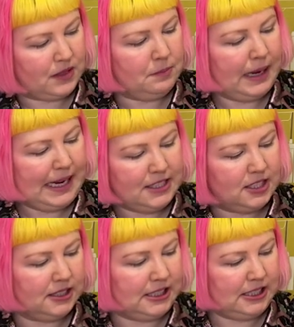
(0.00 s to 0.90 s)

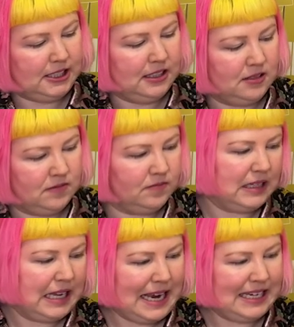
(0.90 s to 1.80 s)
painterly
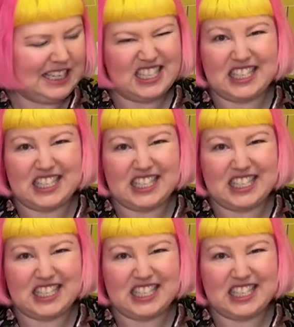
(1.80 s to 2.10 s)
80s,